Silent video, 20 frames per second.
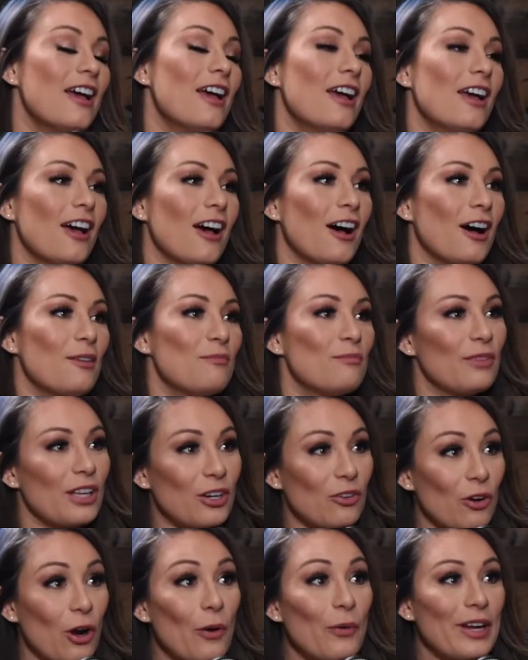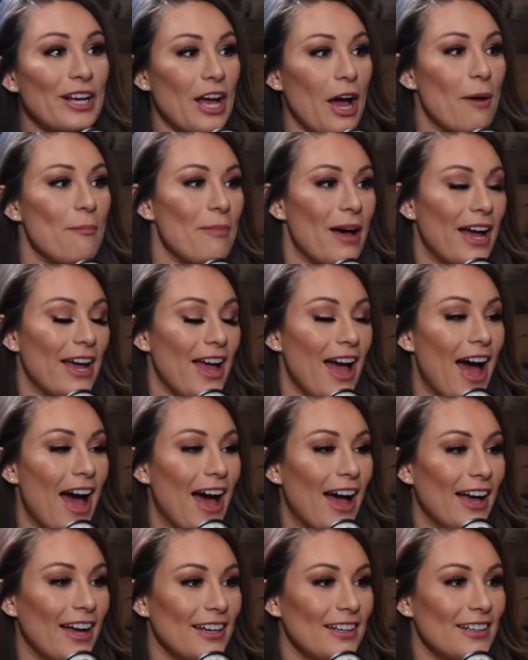Like growing up, I
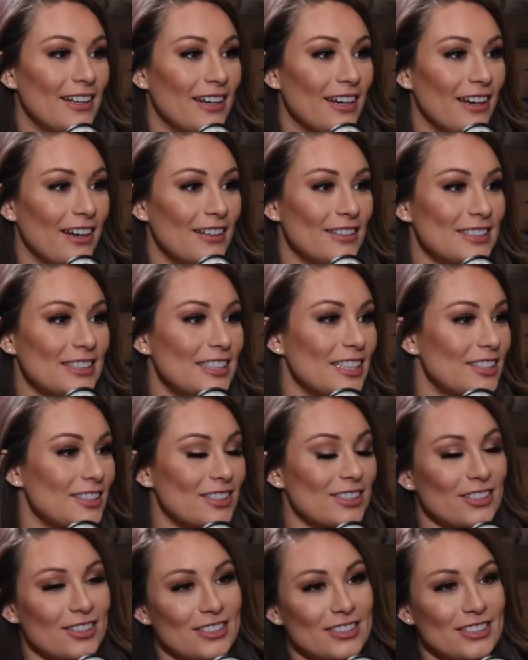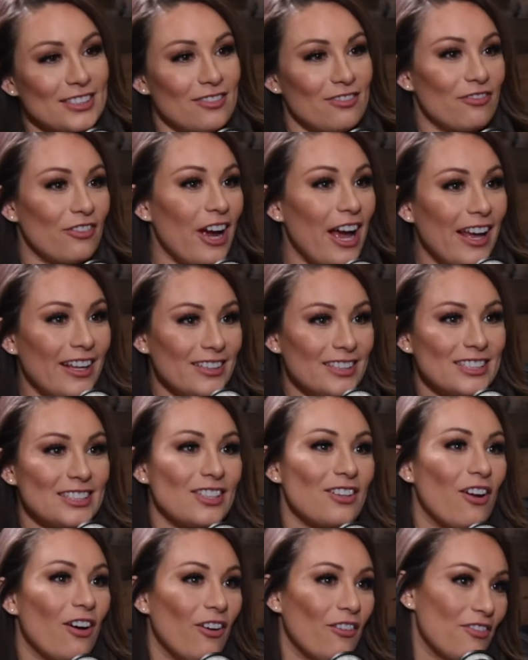had sisters and friends and
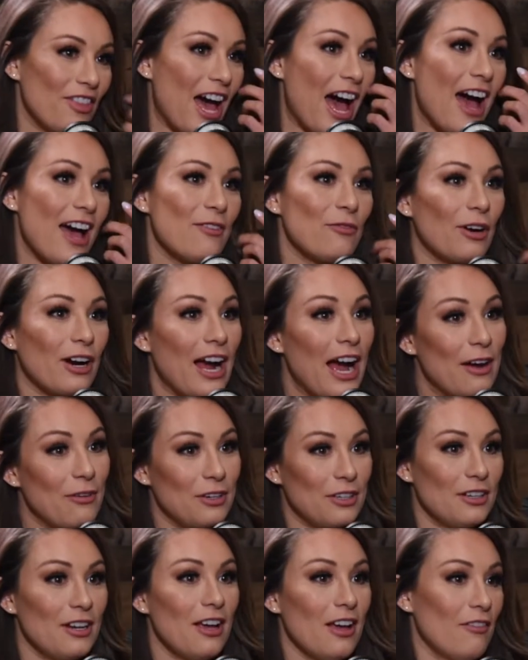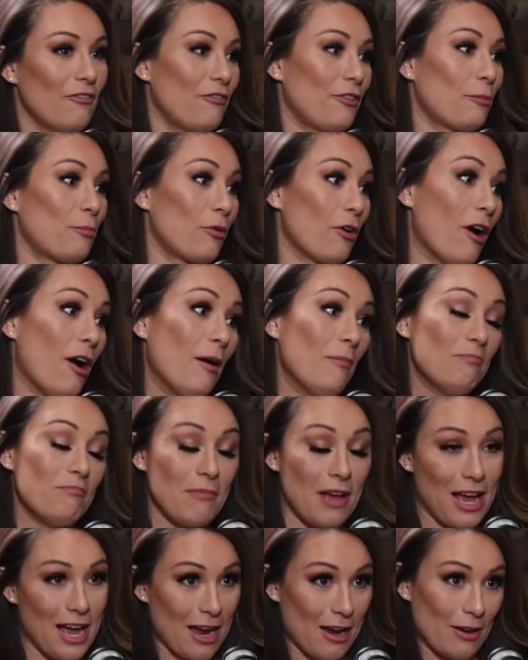all that, where for prom,
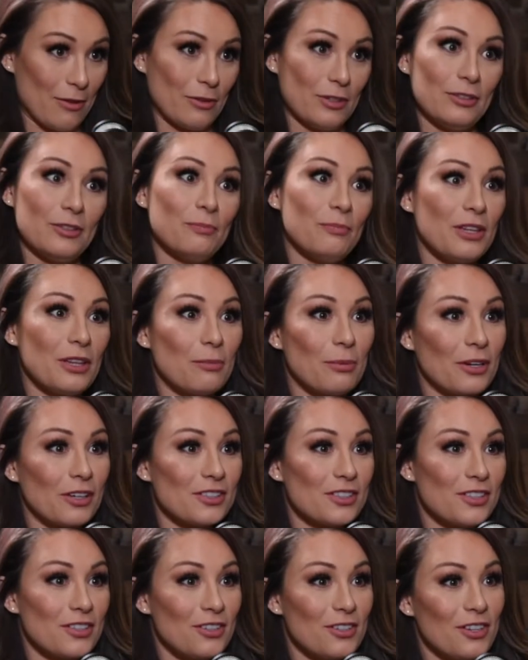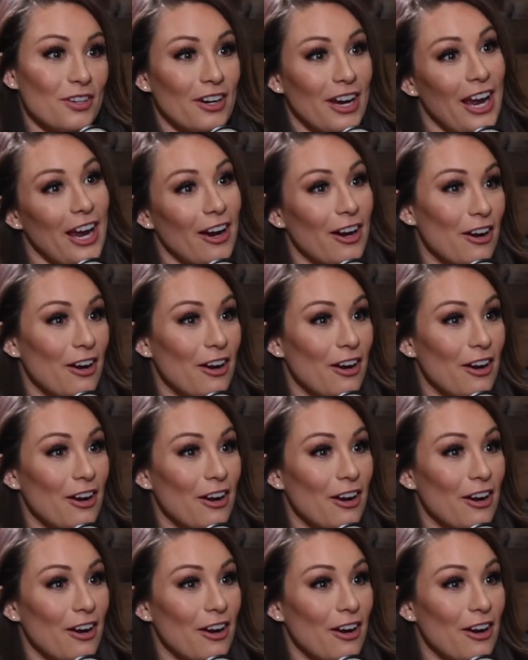I would be the person to do your hair.